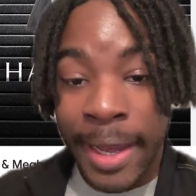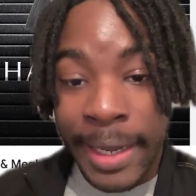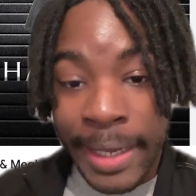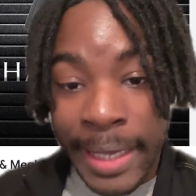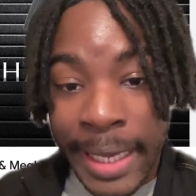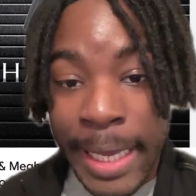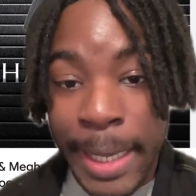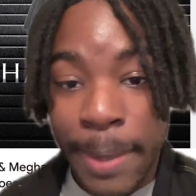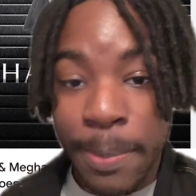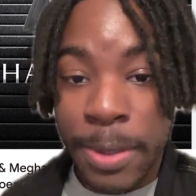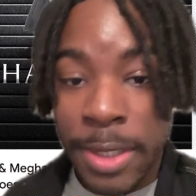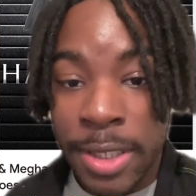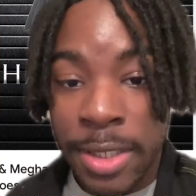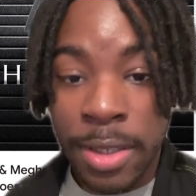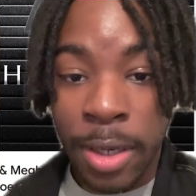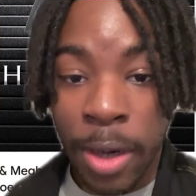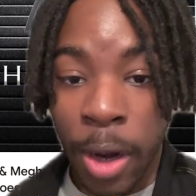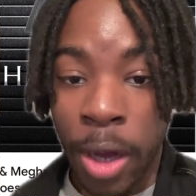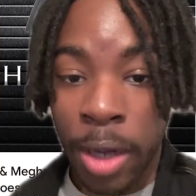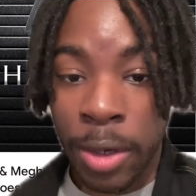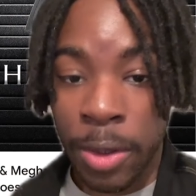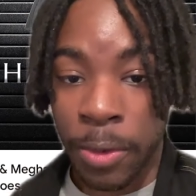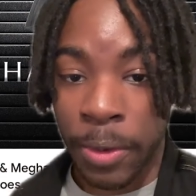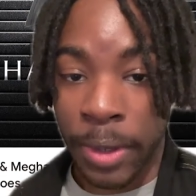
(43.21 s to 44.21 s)
keep
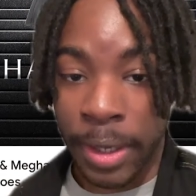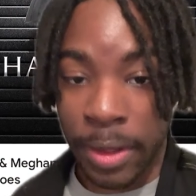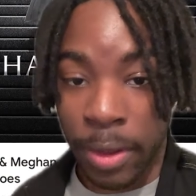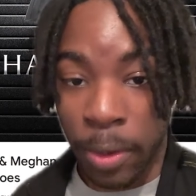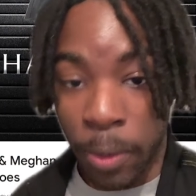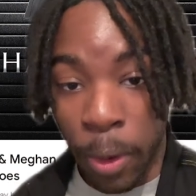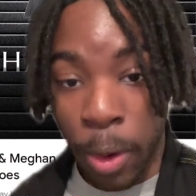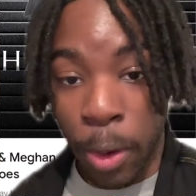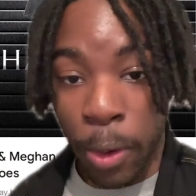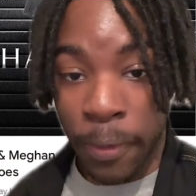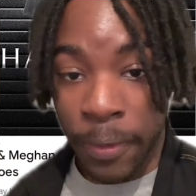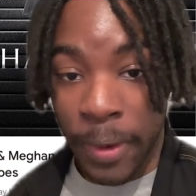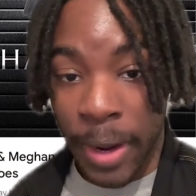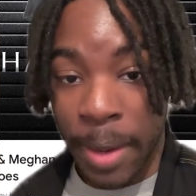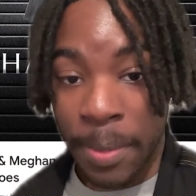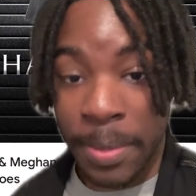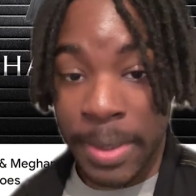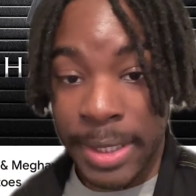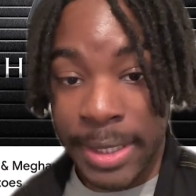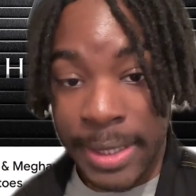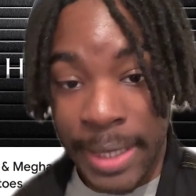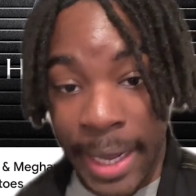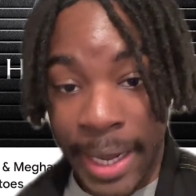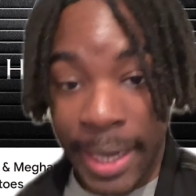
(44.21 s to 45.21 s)
slandering the royal
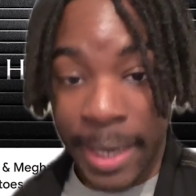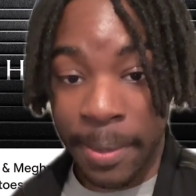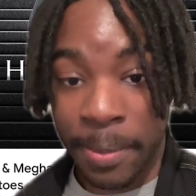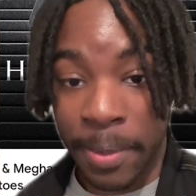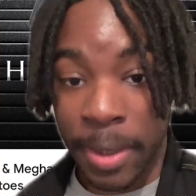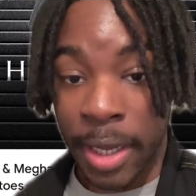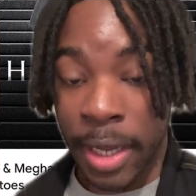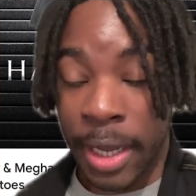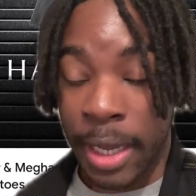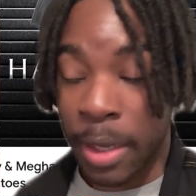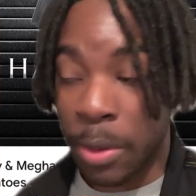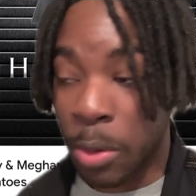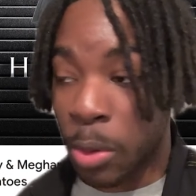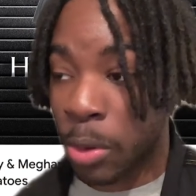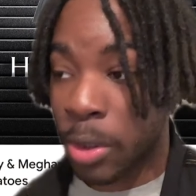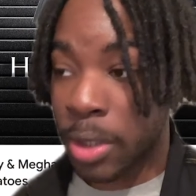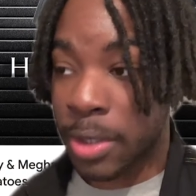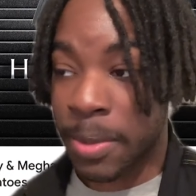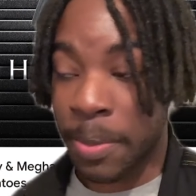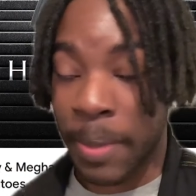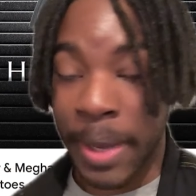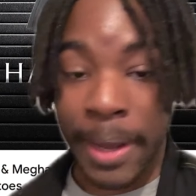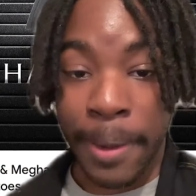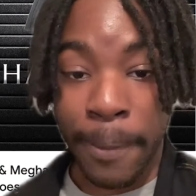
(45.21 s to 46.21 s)
family's name in
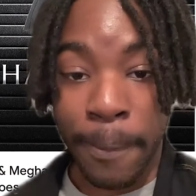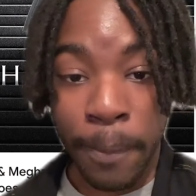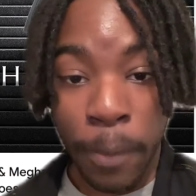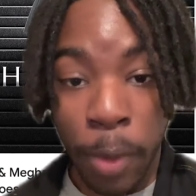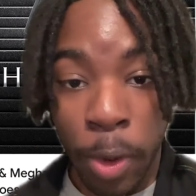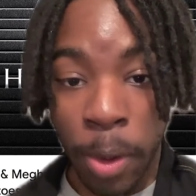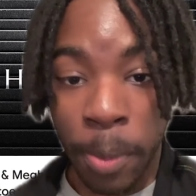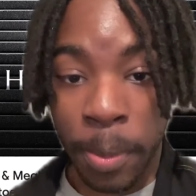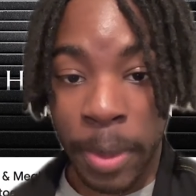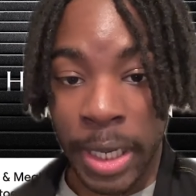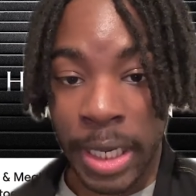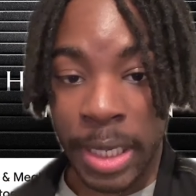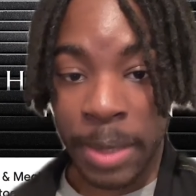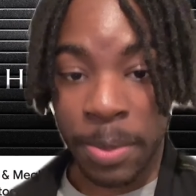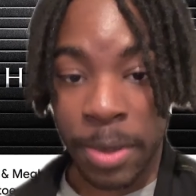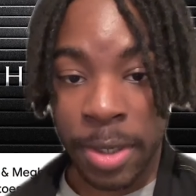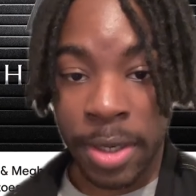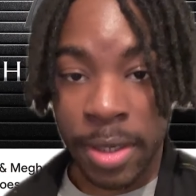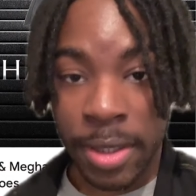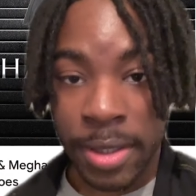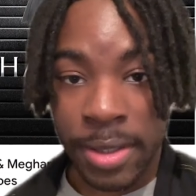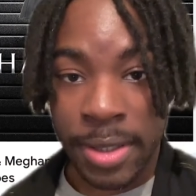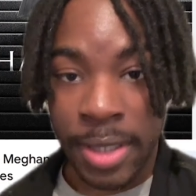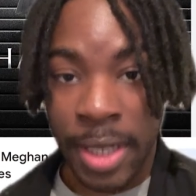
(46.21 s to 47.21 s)
order to make more money
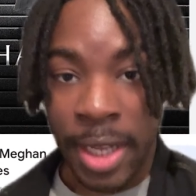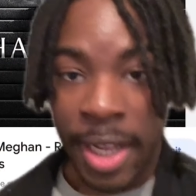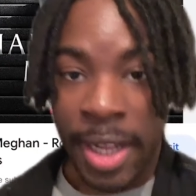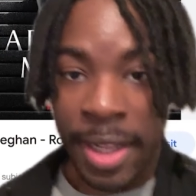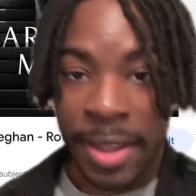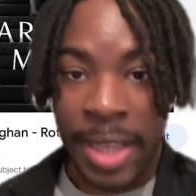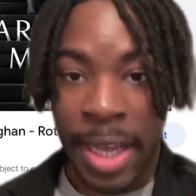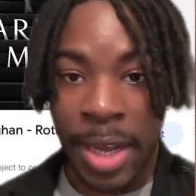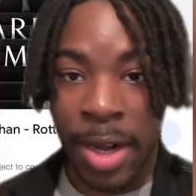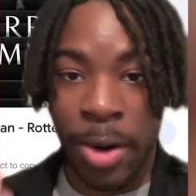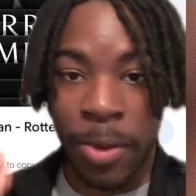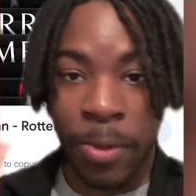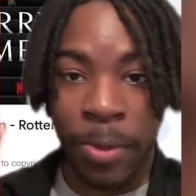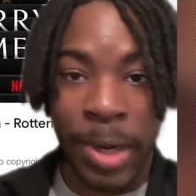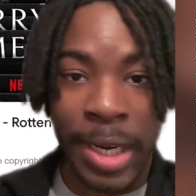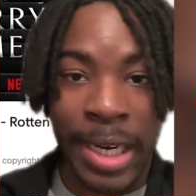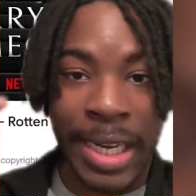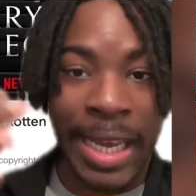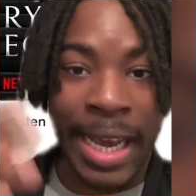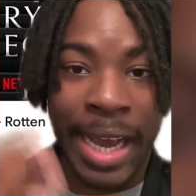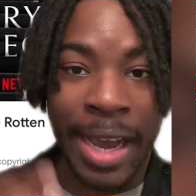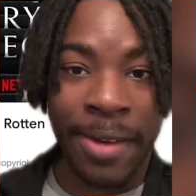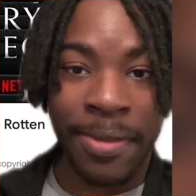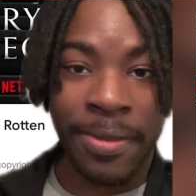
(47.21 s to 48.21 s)
because they don't
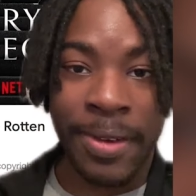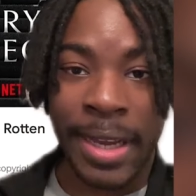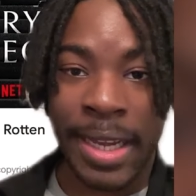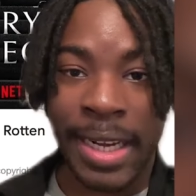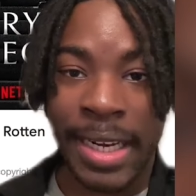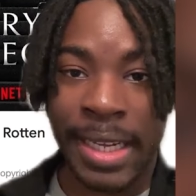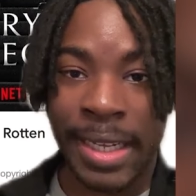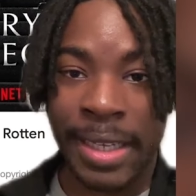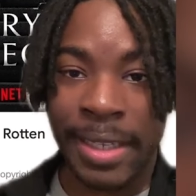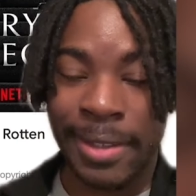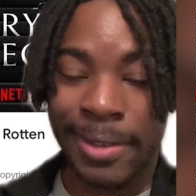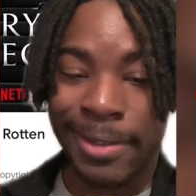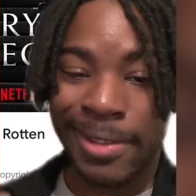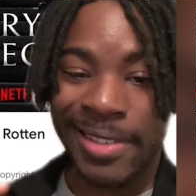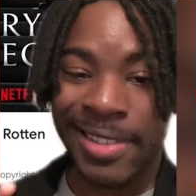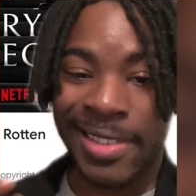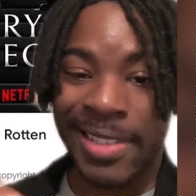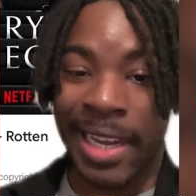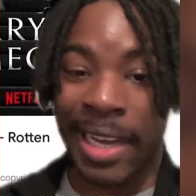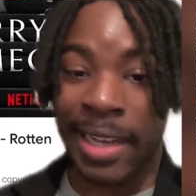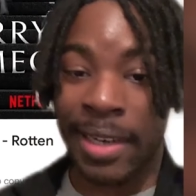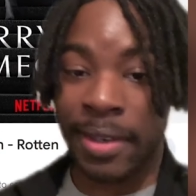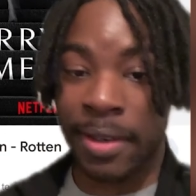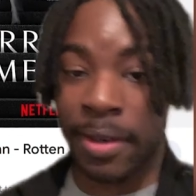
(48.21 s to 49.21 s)
really have any
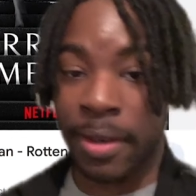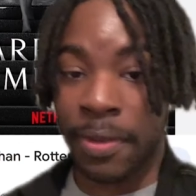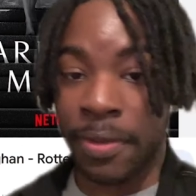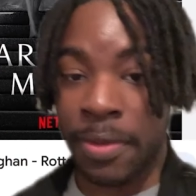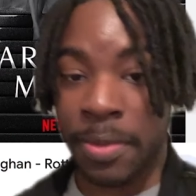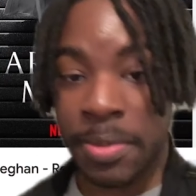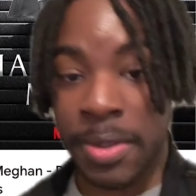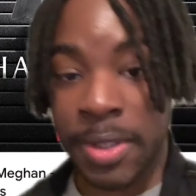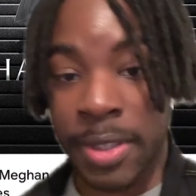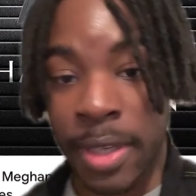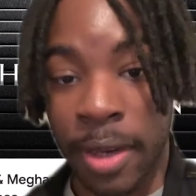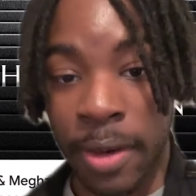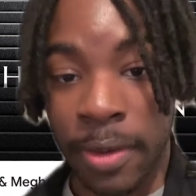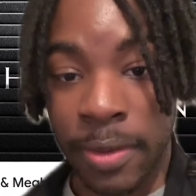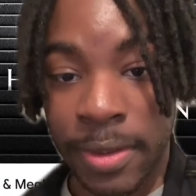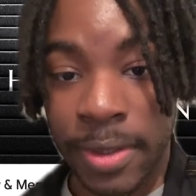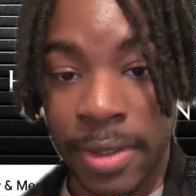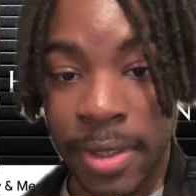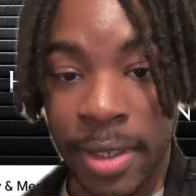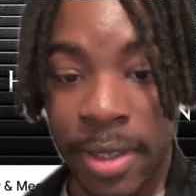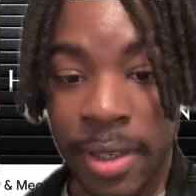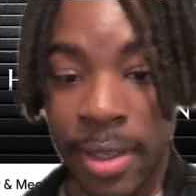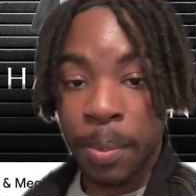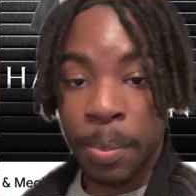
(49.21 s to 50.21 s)
talent of
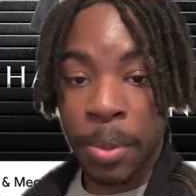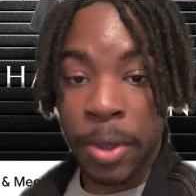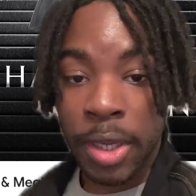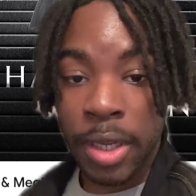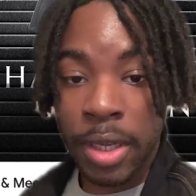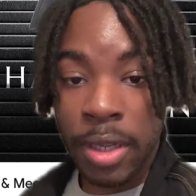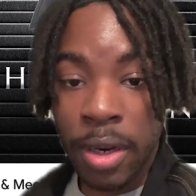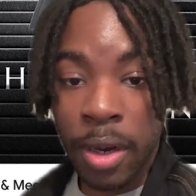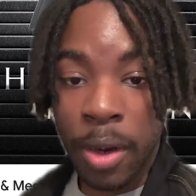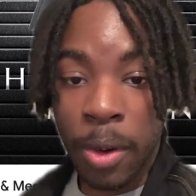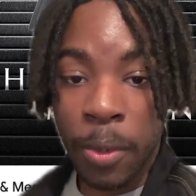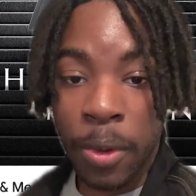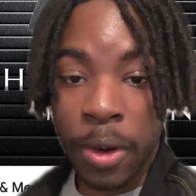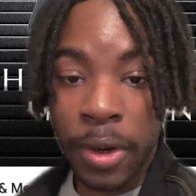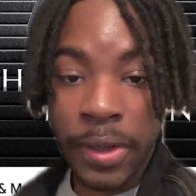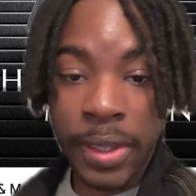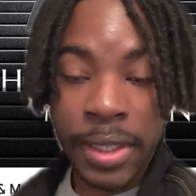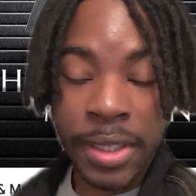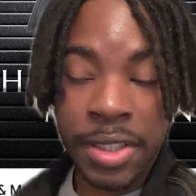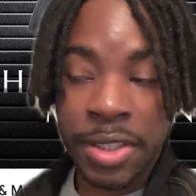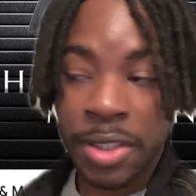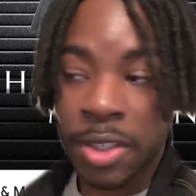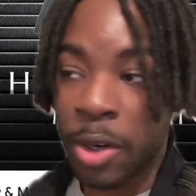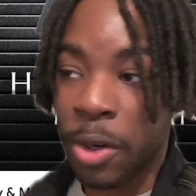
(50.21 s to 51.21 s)
themselves. But you know
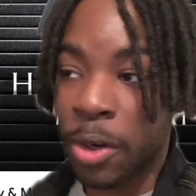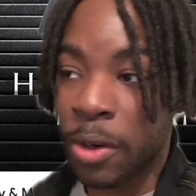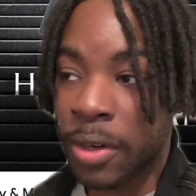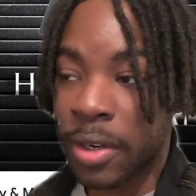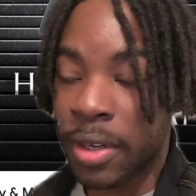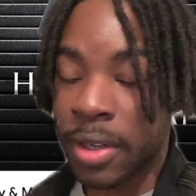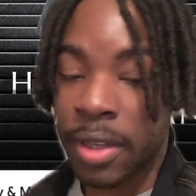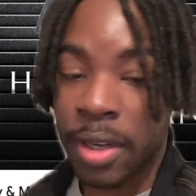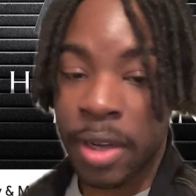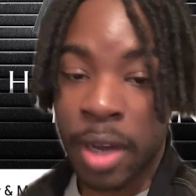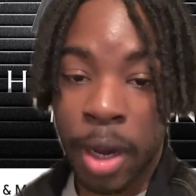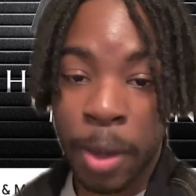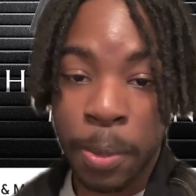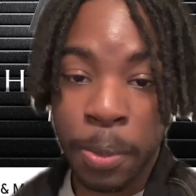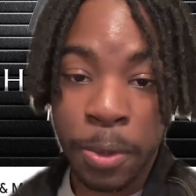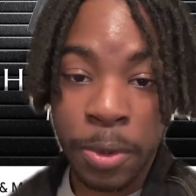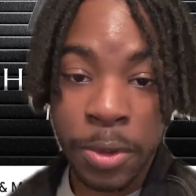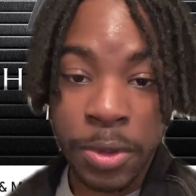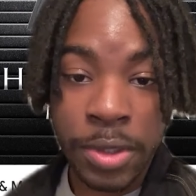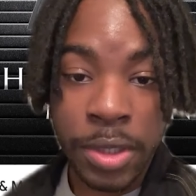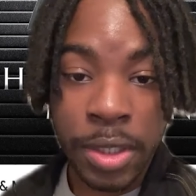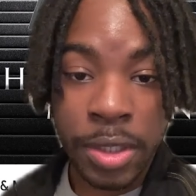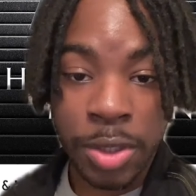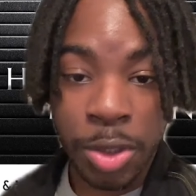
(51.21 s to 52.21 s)
what? This showed the
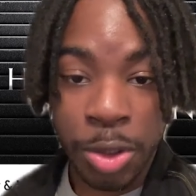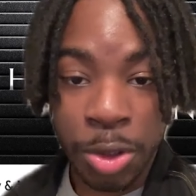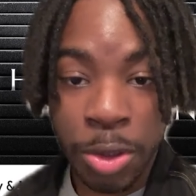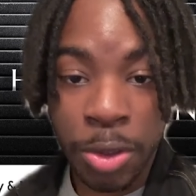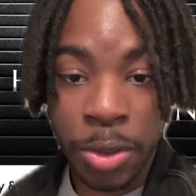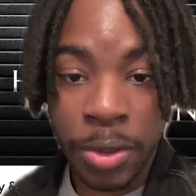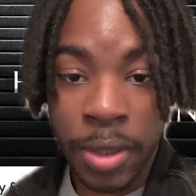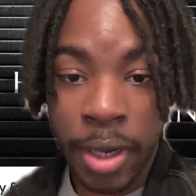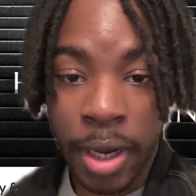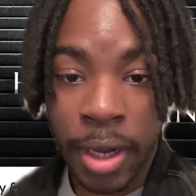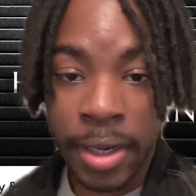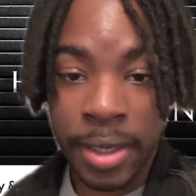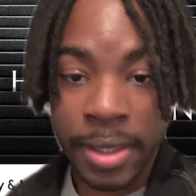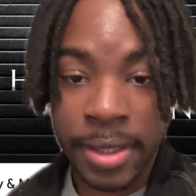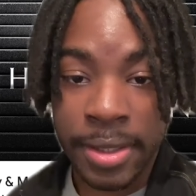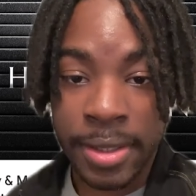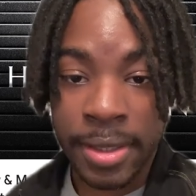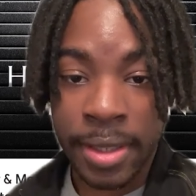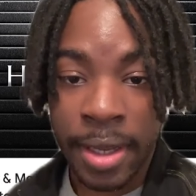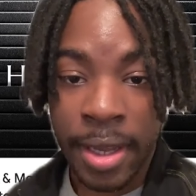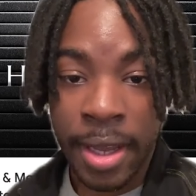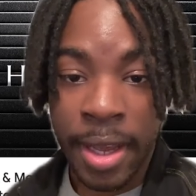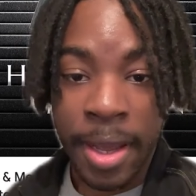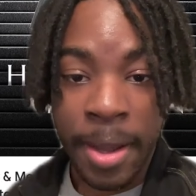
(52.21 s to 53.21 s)
couple's true
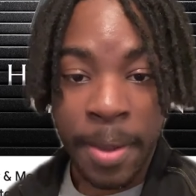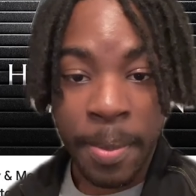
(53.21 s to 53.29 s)
colours.